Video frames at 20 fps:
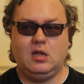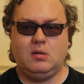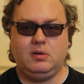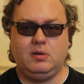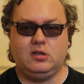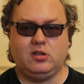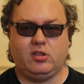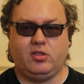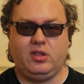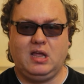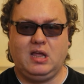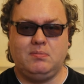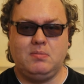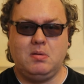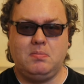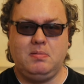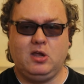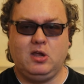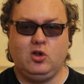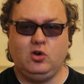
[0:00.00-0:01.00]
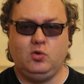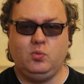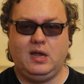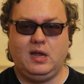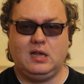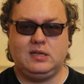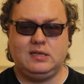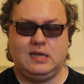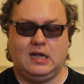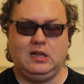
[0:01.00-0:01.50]
because I think that may be a good
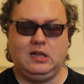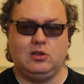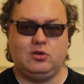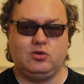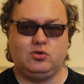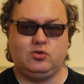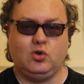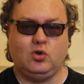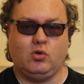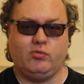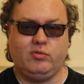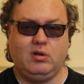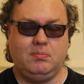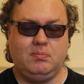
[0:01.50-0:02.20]
way to tell the story.